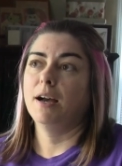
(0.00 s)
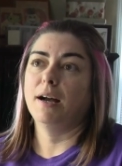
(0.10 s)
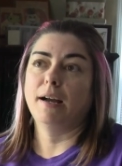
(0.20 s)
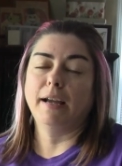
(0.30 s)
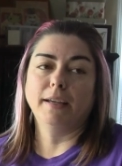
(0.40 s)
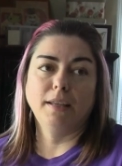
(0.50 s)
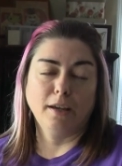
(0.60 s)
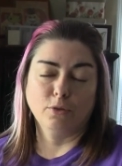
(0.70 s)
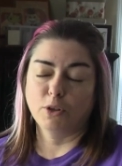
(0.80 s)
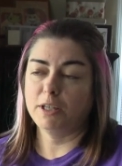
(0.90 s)
I
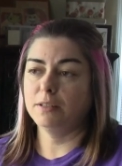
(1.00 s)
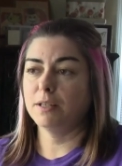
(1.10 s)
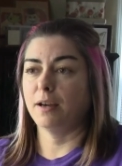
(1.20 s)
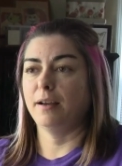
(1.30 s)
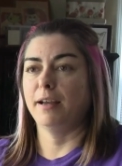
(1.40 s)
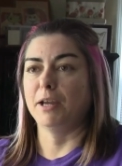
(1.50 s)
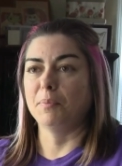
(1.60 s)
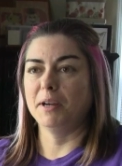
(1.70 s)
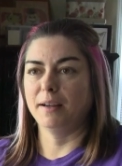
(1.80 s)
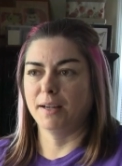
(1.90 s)
can't read time.
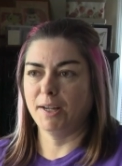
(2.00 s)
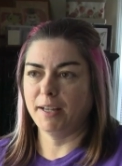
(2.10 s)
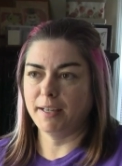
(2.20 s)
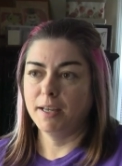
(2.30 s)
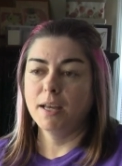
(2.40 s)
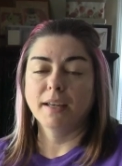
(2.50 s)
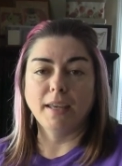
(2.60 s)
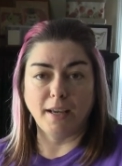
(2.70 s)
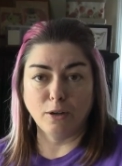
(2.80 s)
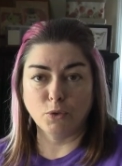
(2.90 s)
I
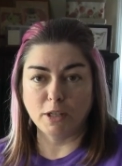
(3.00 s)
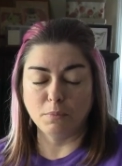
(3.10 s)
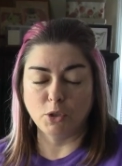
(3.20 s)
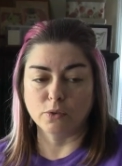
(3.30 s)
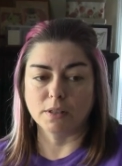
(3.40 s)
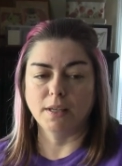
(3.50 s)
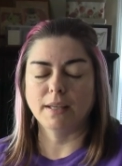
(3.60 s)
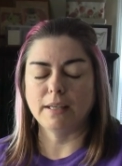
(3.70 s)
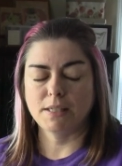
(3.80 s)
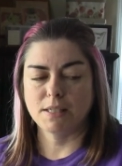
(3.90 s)
can read music.
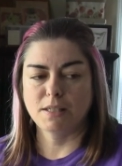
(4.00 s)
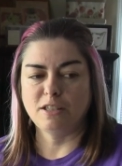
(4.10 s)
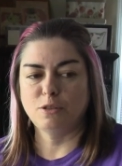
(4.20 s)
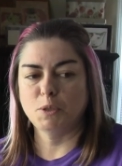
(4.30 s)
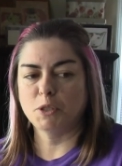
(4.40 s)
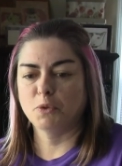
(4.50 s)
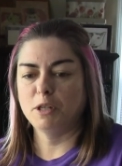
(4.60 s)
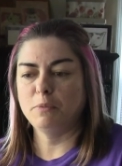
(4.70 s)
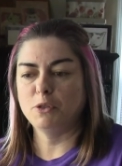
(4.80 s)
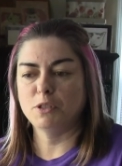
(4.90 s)
He did teach me to read
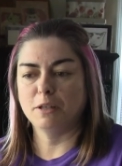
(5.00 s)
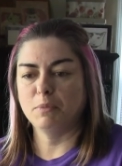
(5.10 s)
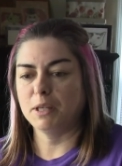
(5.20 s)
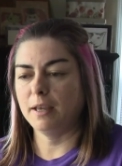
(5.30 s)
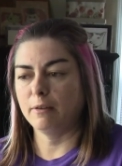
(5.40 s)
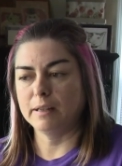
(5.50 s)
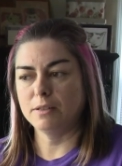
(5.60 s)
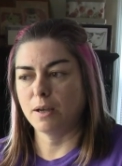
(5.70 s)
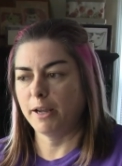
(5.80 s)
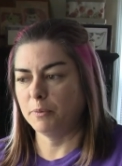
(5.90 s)
music, but counting
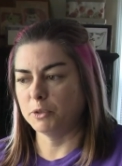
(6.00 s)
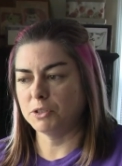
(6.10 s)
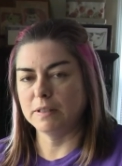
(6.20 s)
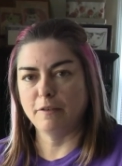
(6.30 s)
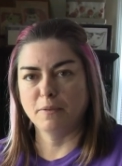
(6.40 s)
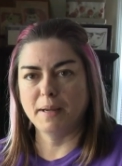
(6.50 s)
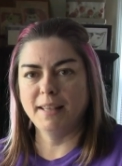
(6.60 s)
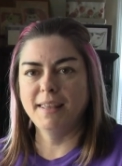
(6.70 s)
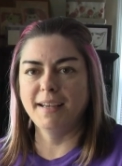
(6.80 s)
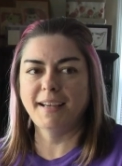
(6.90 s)
time was never my
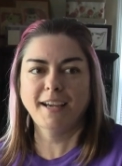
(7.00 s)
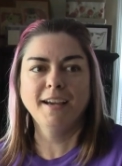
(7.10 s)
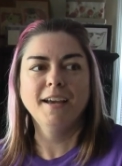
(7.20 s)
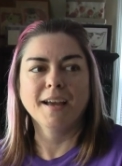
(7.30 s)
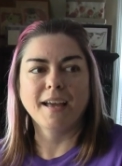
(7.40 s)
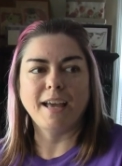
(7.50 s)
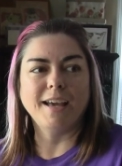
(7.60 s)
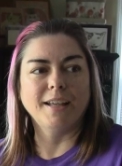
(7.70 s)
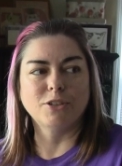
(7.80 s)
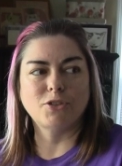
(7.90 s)
thing,
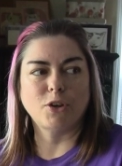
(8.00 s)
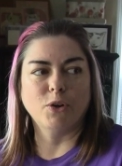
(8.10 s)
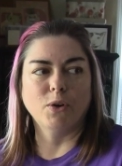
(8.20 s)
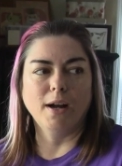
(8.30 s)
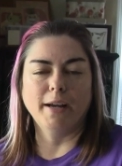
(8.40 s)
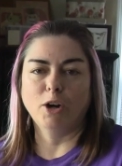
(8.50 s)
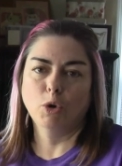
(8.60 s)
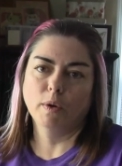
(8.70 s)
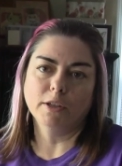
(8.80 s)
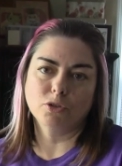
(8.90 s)
and so I
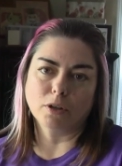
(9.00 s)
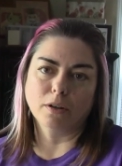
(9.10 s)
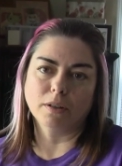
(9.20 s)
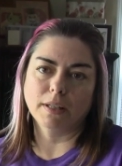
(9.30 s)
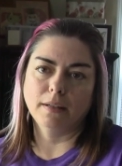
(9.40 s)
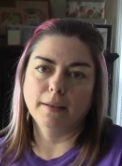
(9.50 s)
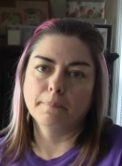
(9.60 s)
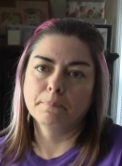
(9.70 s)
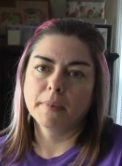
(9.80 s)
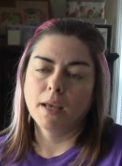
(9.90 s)
always struggled in it.
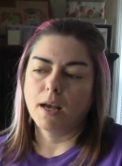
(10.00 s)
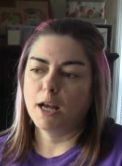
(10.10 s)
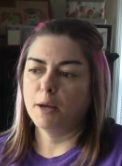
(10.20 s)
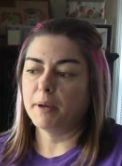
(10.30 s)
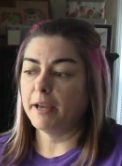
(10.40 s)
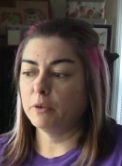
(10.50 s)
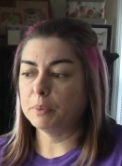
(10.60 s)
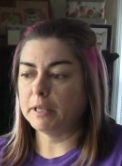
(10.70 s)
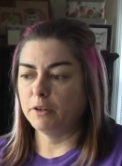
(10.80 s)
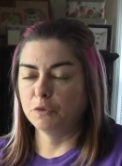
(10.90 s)
I haven't
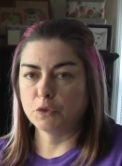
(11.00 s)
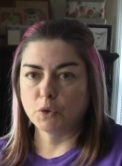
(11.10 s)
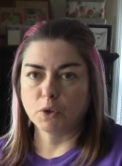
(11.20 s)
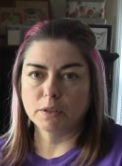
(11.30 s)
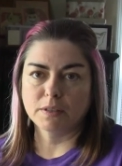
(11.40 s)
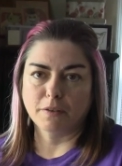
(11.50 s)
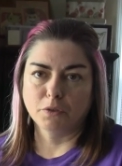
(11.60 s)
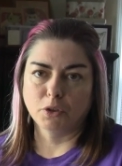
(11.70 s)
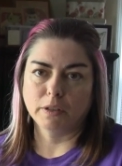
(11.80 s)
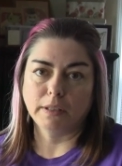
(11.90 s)
played for
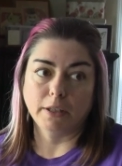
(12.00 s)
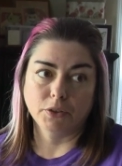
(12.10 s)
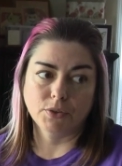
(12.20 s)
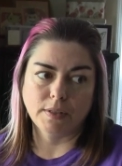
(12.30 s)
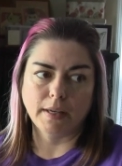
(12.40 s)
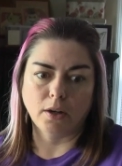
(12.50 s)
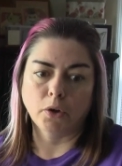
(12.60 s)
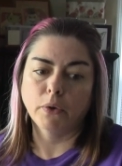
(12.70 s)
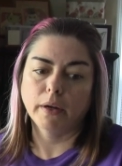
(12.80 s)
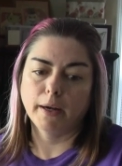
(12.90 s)
several years
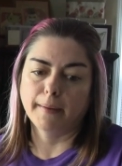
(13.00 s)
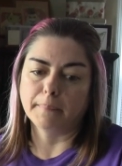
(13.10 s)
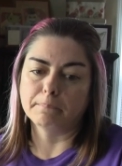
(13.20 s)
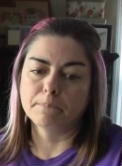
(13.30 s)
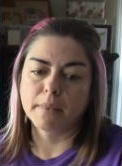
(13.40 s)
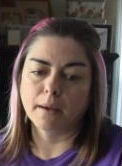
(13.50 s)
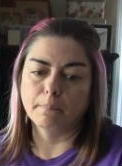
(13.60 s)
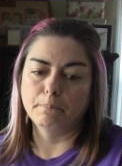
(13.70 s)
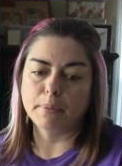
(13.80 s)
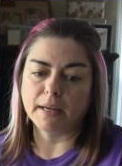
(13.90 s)
now,
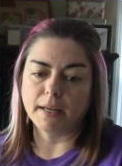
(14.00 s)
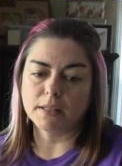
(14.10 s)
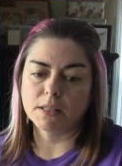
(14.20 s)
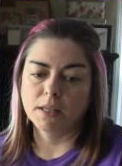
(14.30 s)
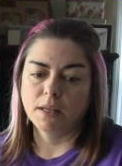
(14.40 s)
but